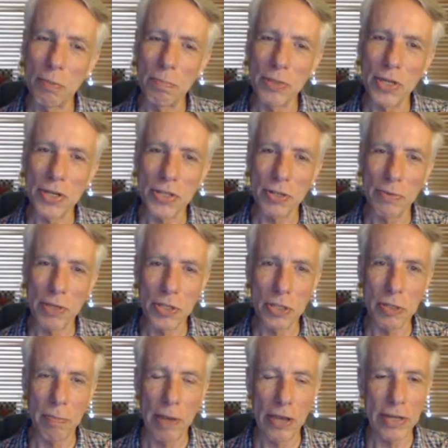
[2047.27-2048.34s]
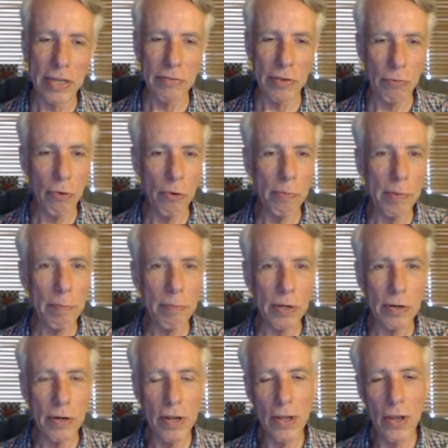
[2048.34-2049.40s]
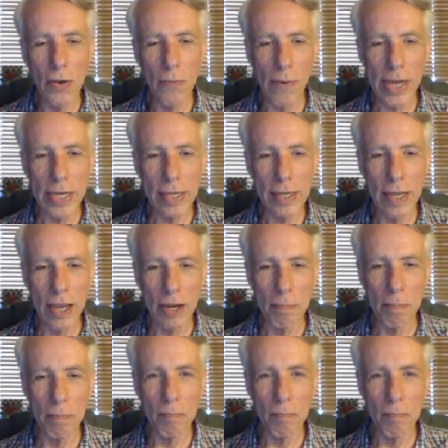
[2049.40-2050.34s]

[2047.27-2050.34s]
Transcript: position which is about even. Well, remember, white uh,